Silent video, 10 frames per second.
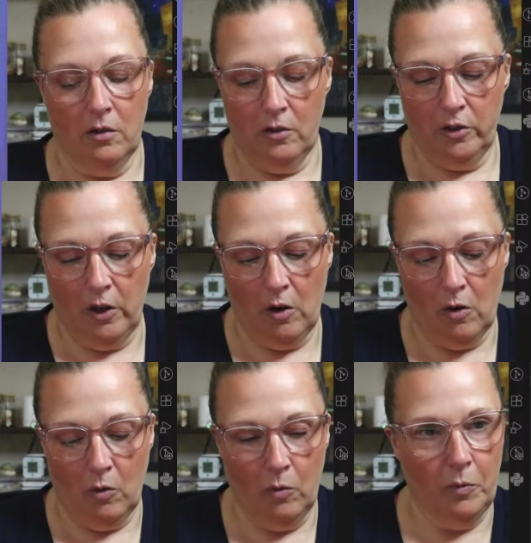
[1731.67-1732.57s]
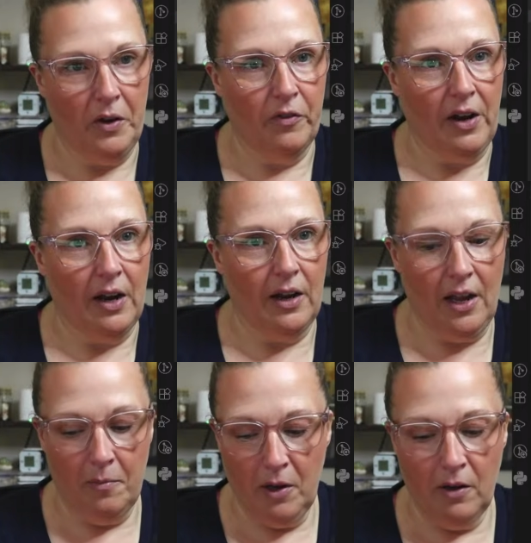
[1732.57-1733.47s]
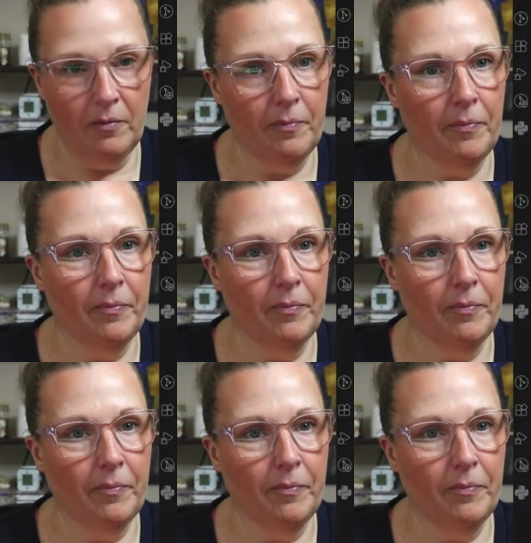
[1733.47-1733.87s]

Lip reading: So we've got Emma.